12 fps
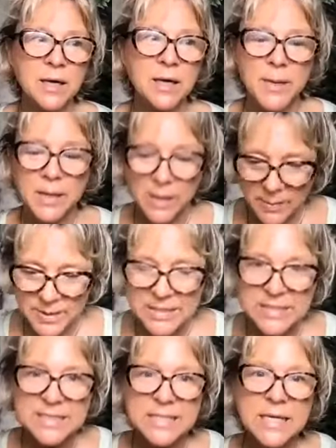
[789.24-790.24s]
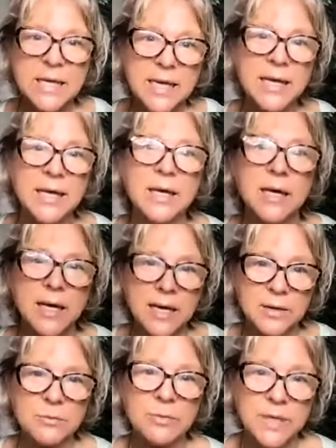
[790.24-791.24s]
about coming to sit here
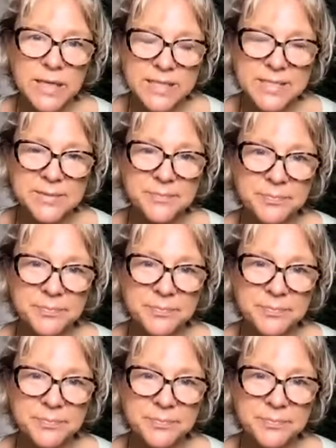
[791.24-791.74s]
and read.